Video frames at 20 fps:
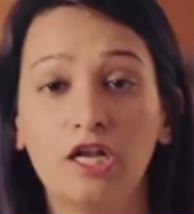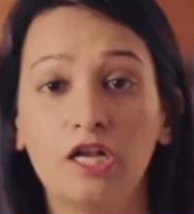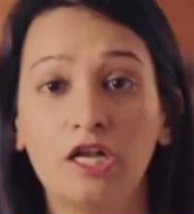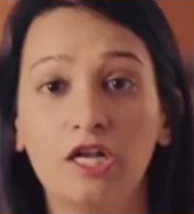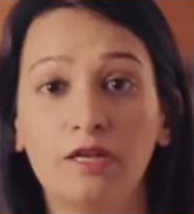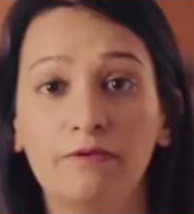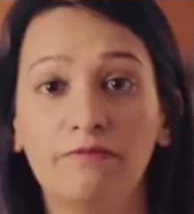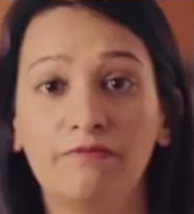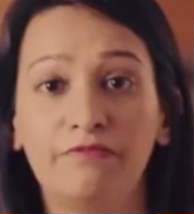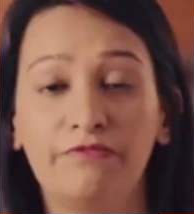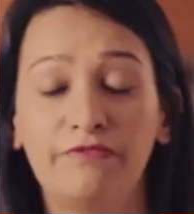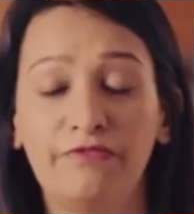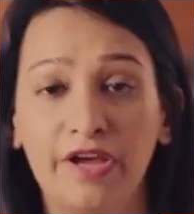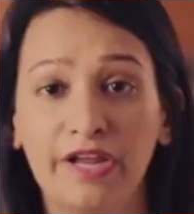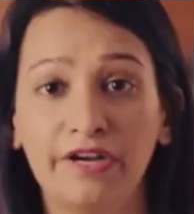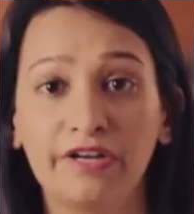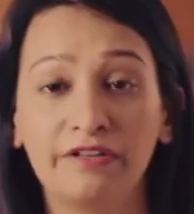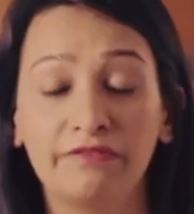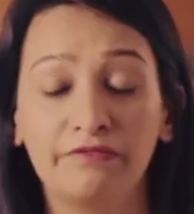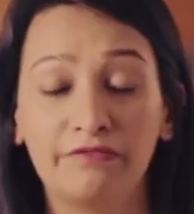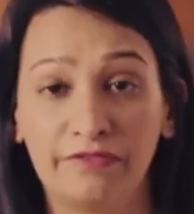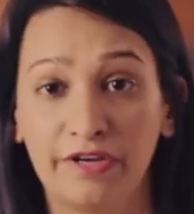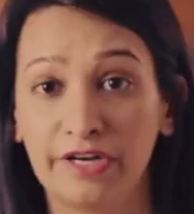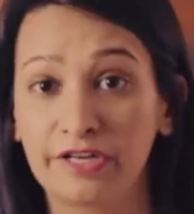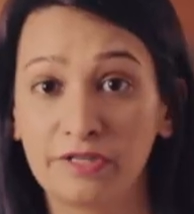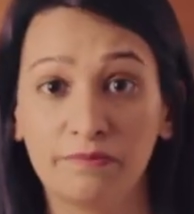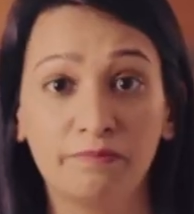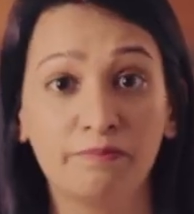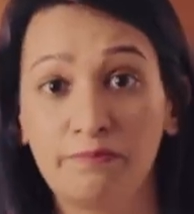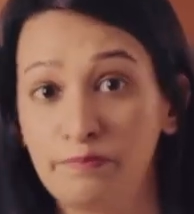a very,
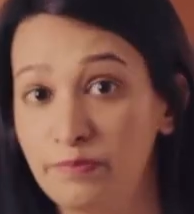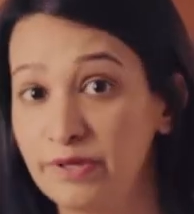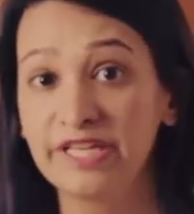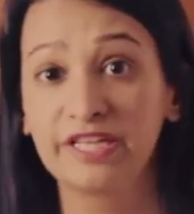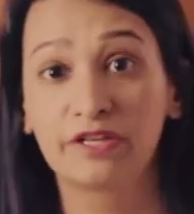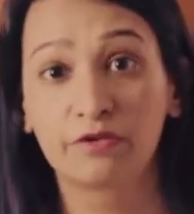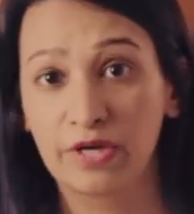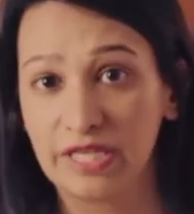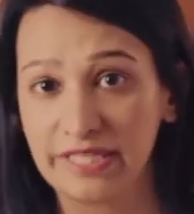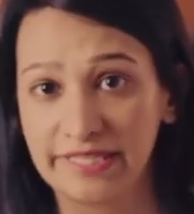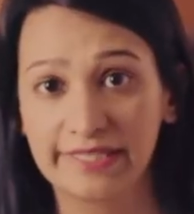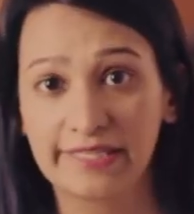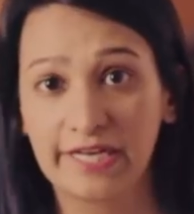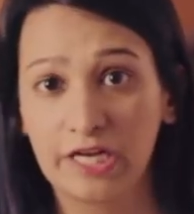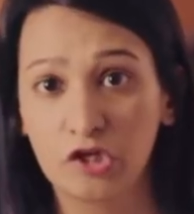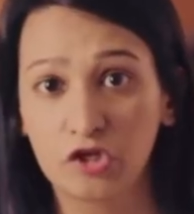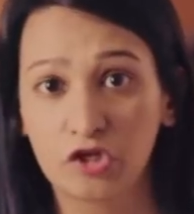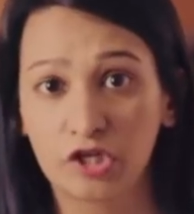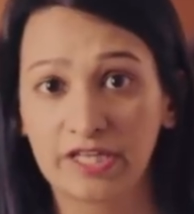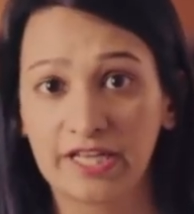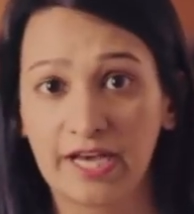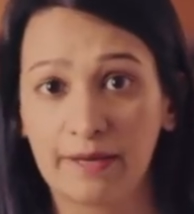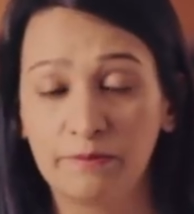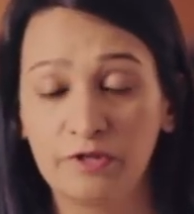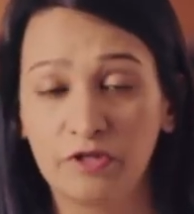very big residential